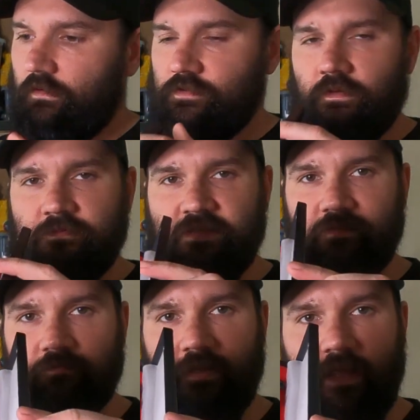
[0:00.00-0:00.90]
so it comes in its
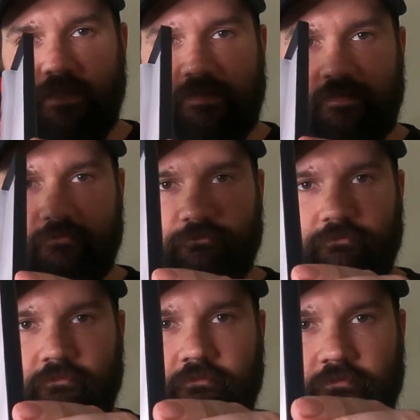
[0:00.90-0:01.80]
own case,
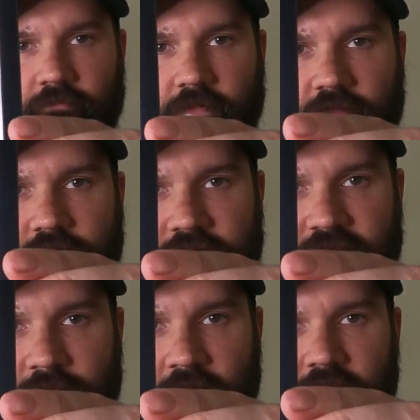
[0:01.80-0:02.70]
as you can
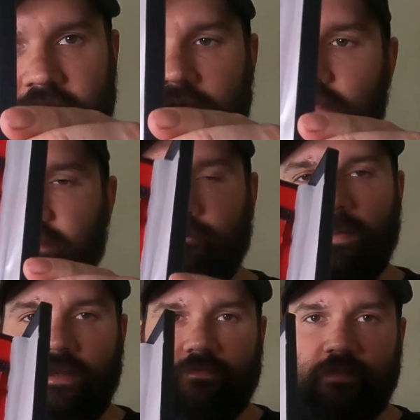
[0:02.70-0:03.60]
see right here.
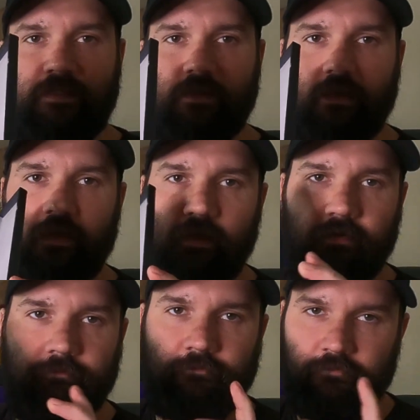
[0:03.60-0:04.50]
Battery
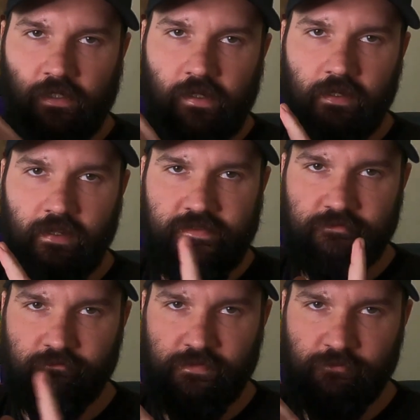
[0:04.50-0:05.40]
clearly
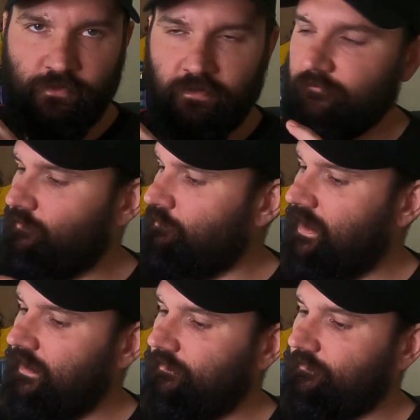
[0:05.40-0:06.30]
hasn't been working for a
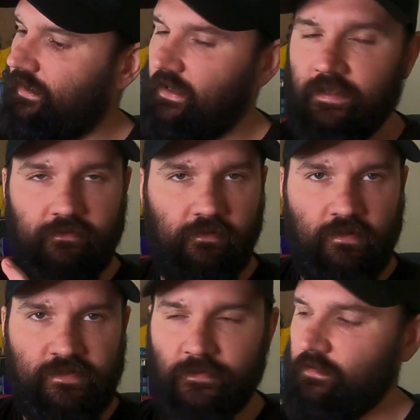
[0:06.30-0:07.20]
while. I let the
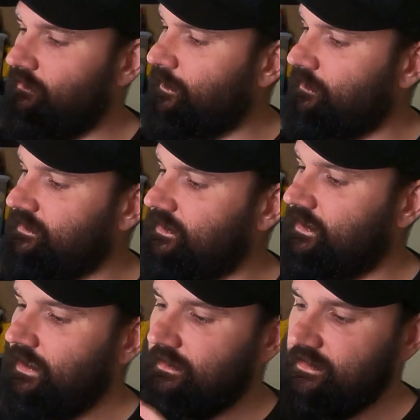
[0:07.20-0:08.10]
customer know about
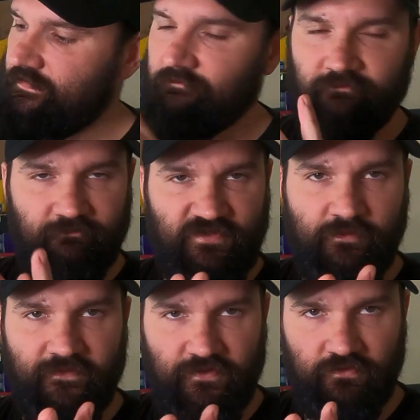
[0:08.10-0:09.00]
it. There's some
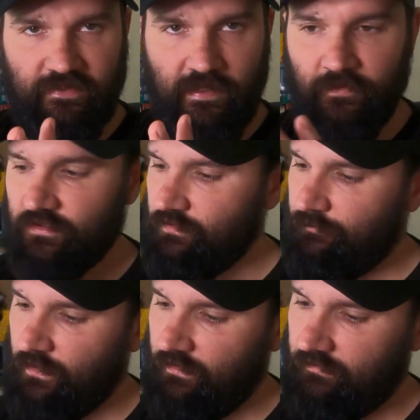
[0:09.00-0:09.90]
superficial damage,
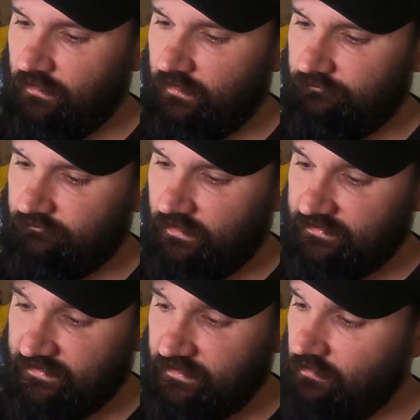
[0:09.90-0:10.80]
but
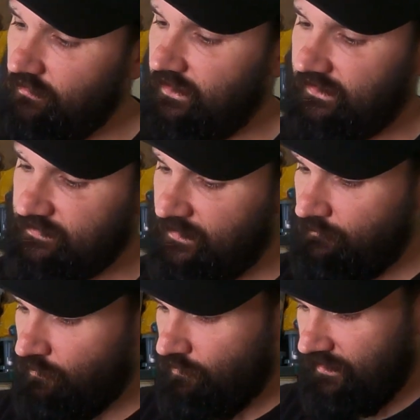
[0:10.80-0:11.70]
it doesn't look like it's been
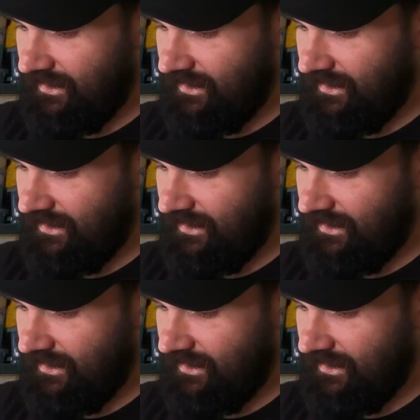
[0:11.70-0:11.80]
worn